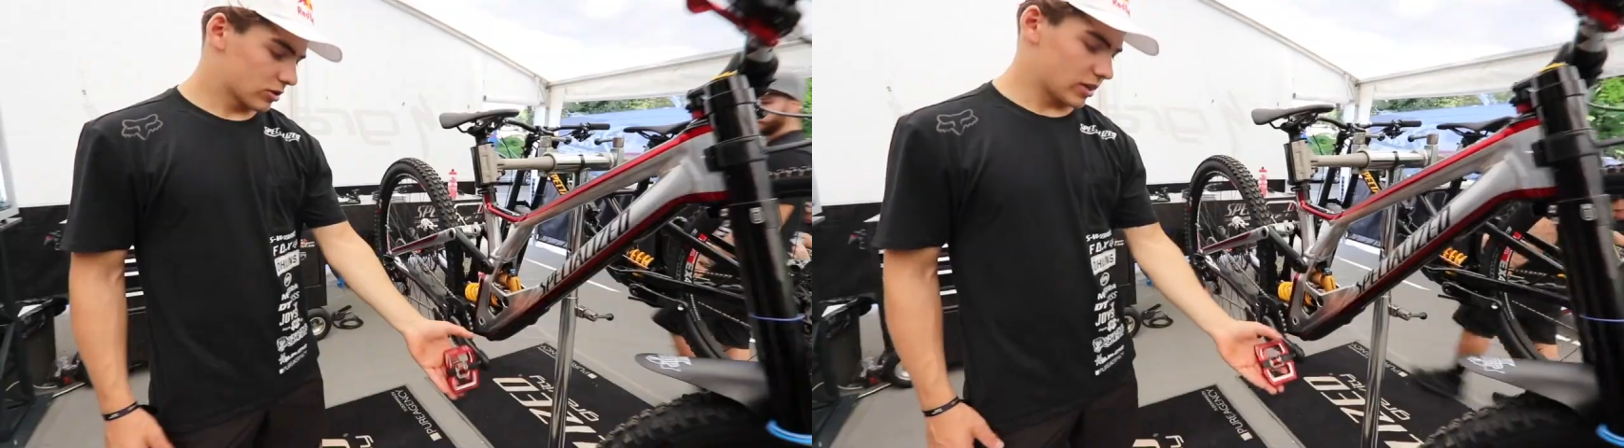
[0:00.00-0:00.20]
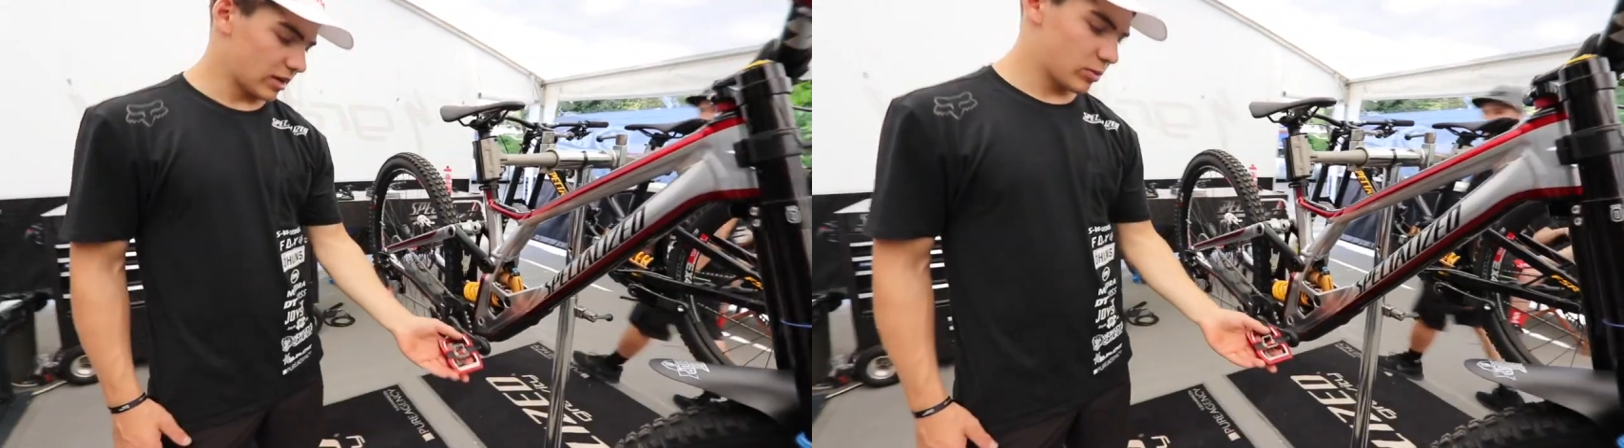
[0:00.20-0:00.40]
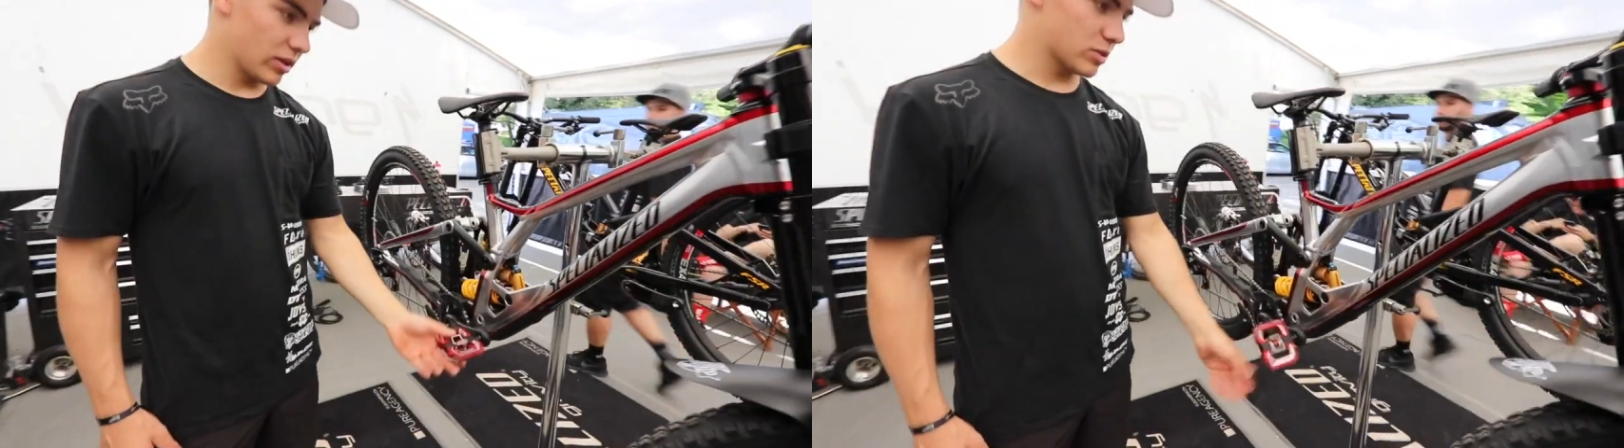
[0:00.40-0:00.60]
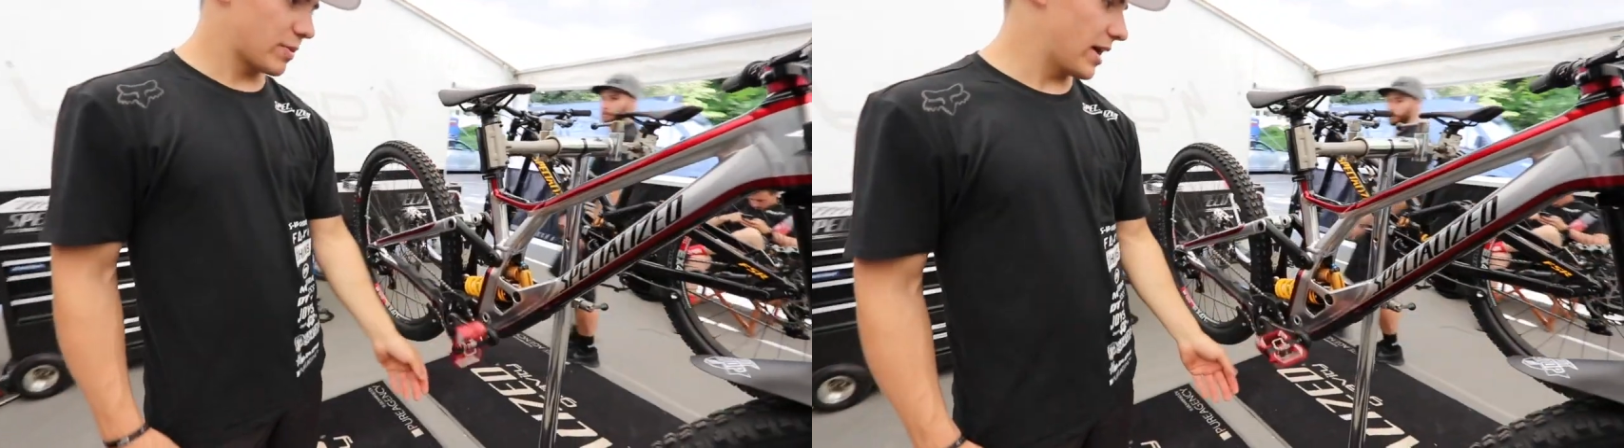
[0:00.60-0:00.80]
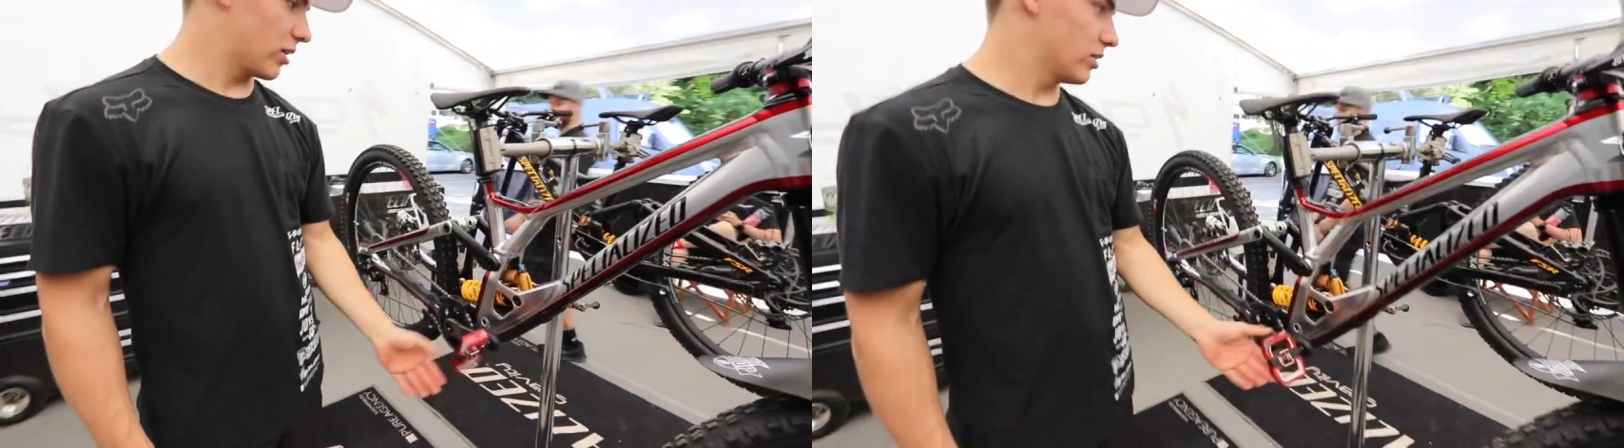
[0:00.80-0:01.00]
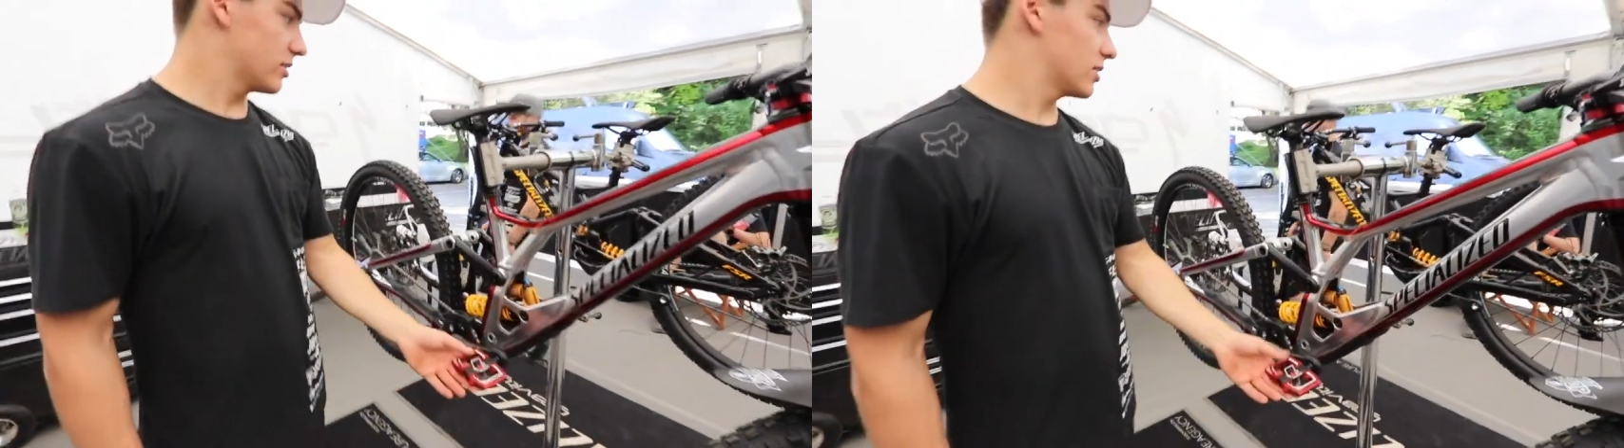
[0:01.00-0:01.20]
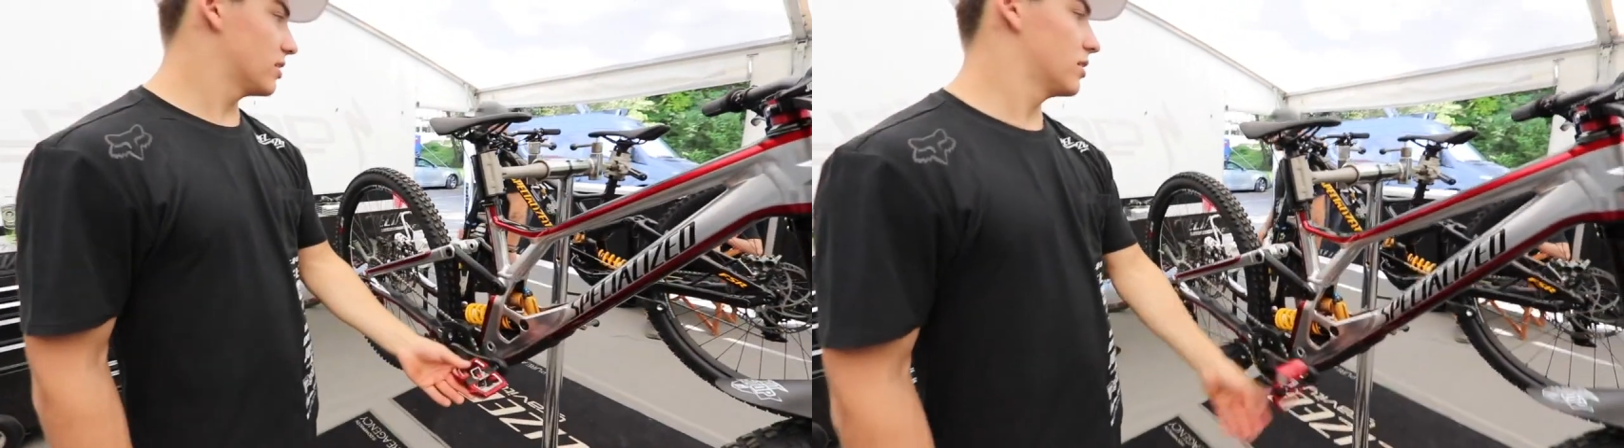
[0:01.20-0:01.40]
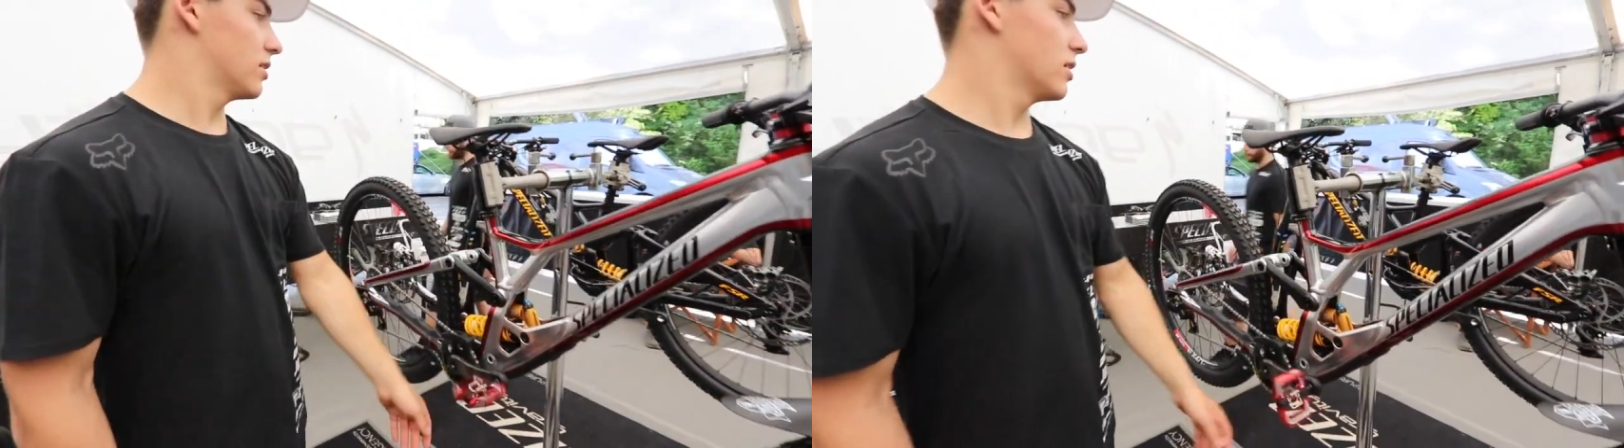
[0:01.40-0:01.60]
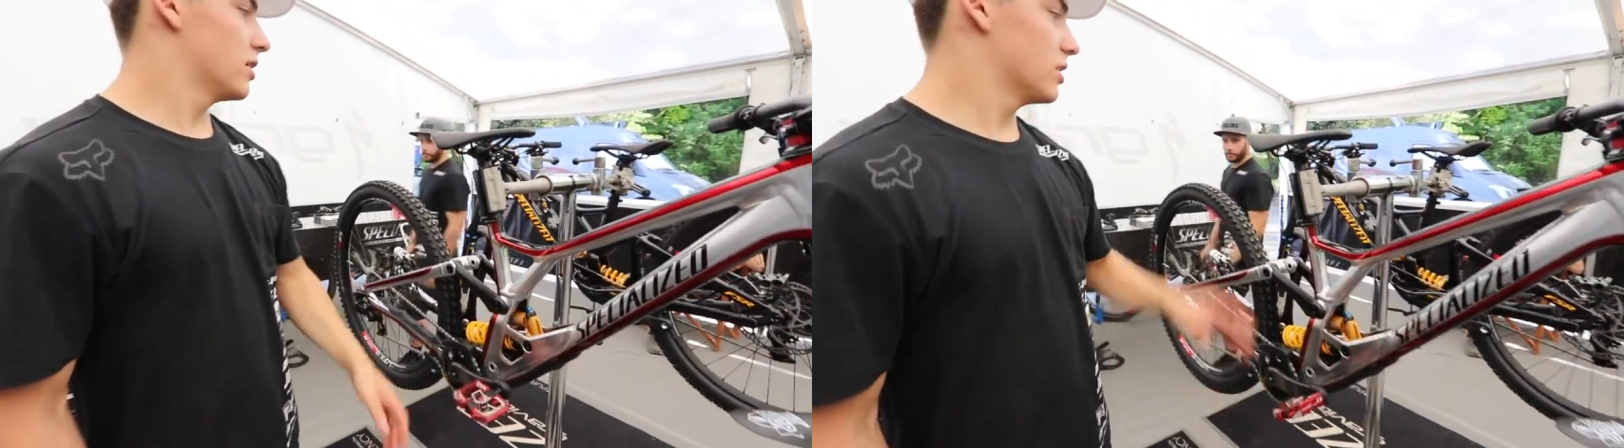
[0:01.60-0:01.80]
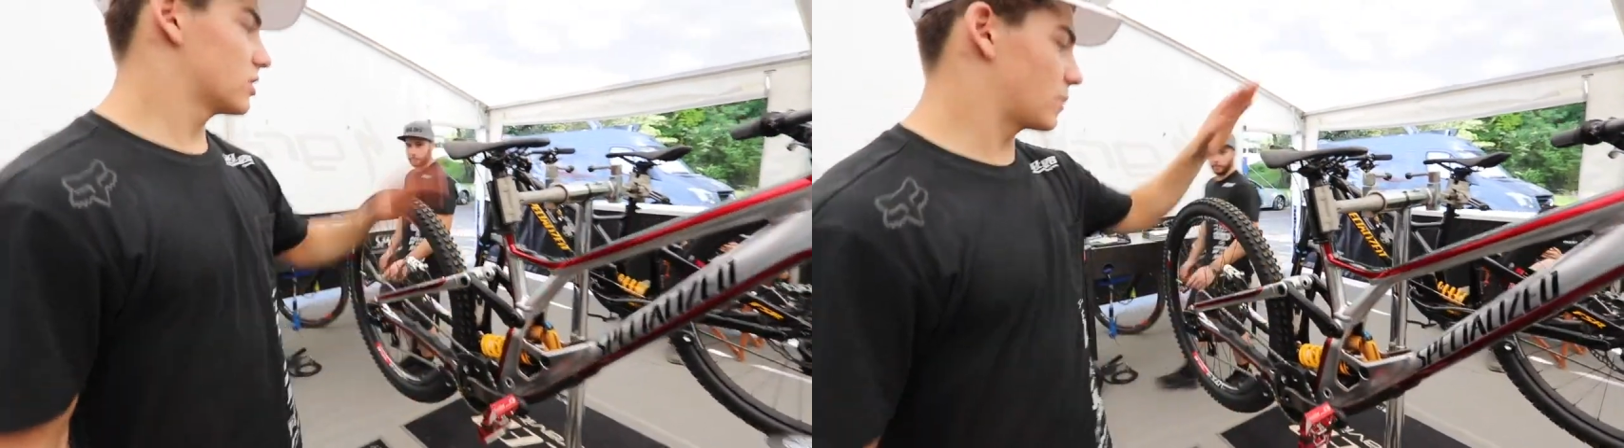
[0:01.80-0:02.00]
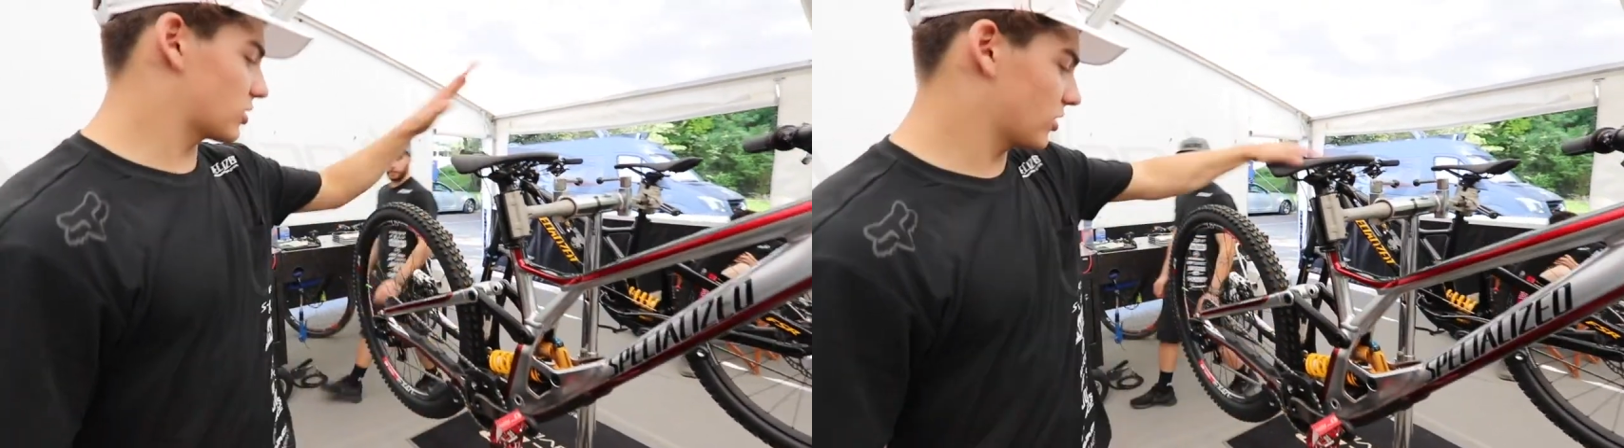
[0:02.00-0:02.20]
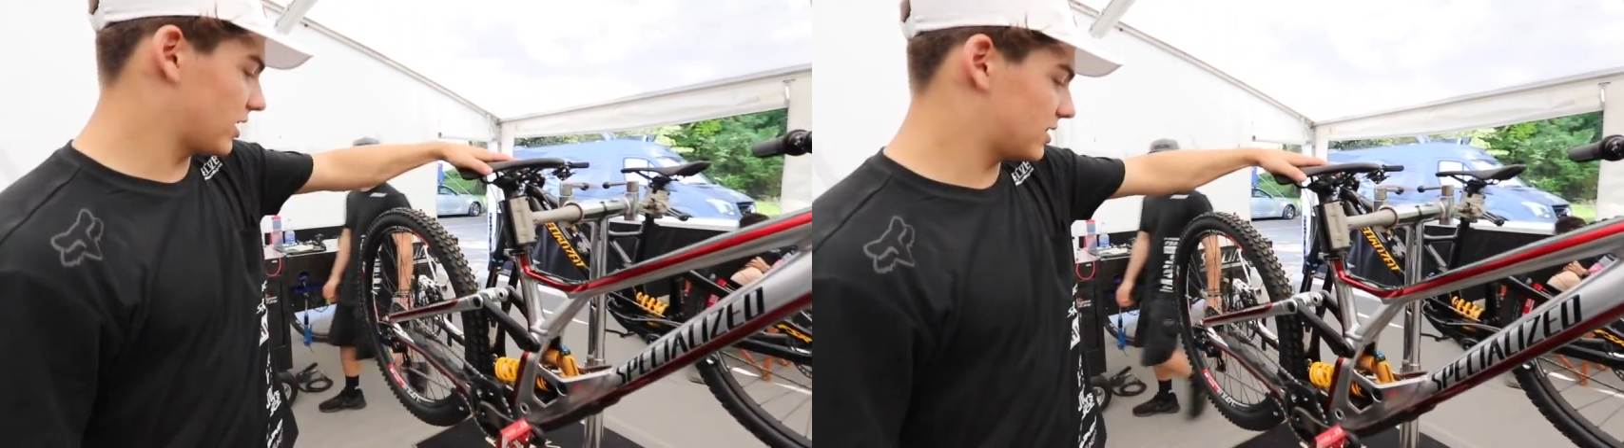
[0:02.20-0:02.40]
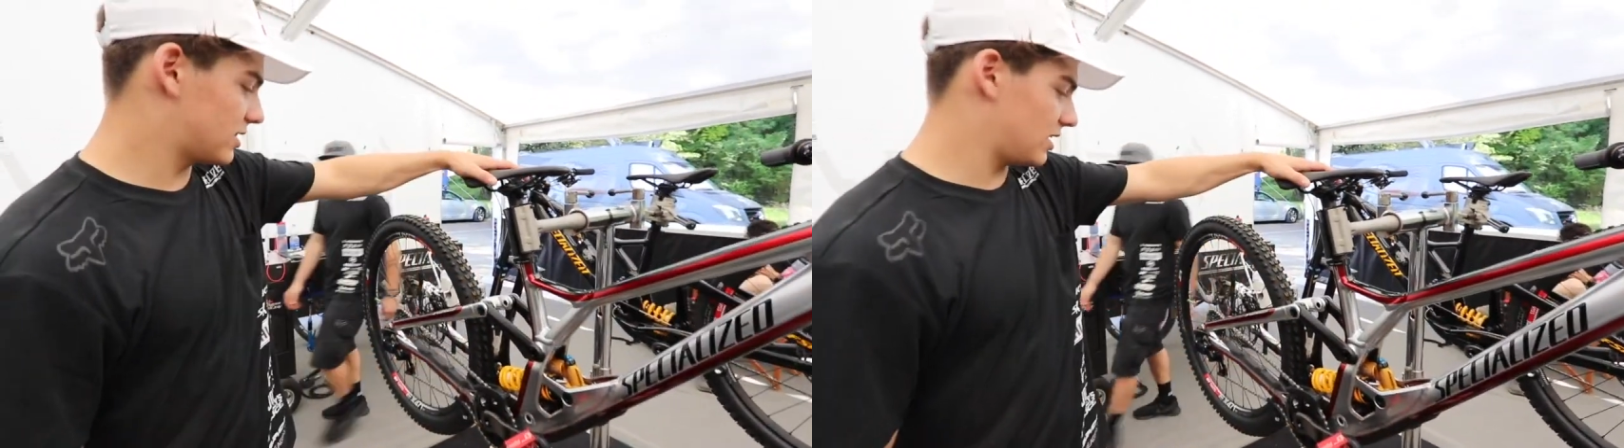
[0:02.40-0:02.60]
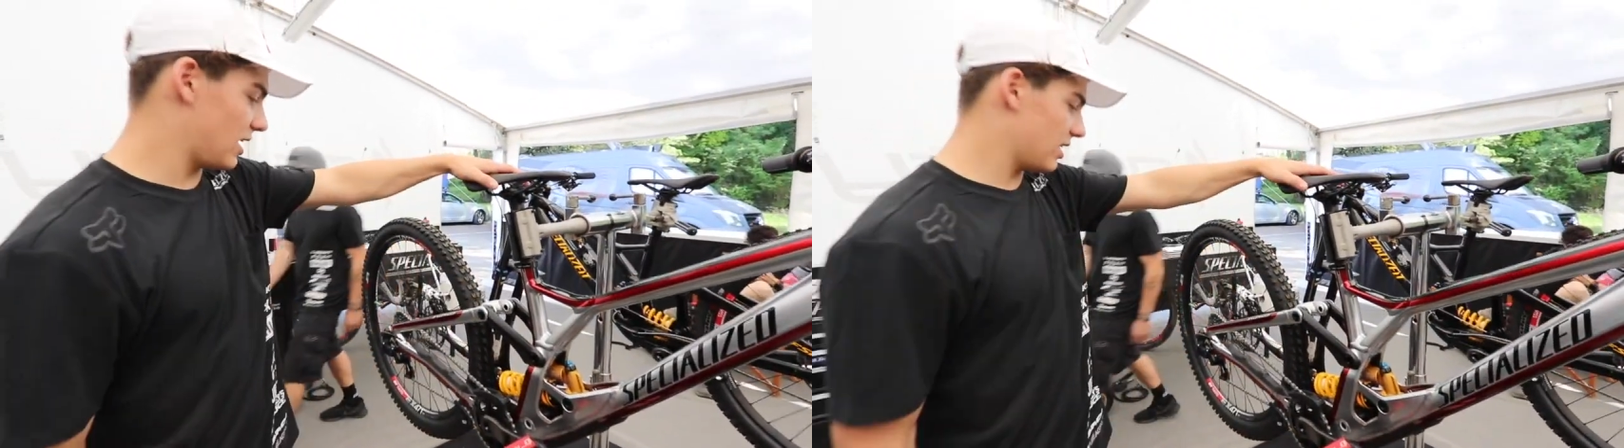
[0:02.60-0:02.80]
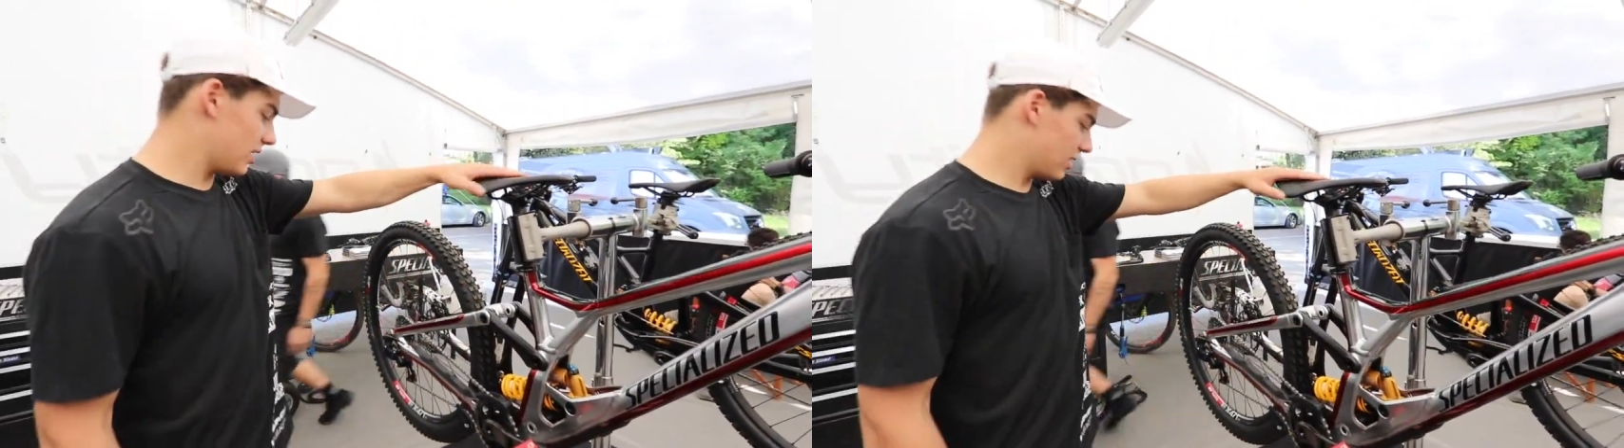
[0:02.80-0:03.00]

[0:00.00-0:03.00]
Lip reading: Crank Brothers pedals, Specialized seat.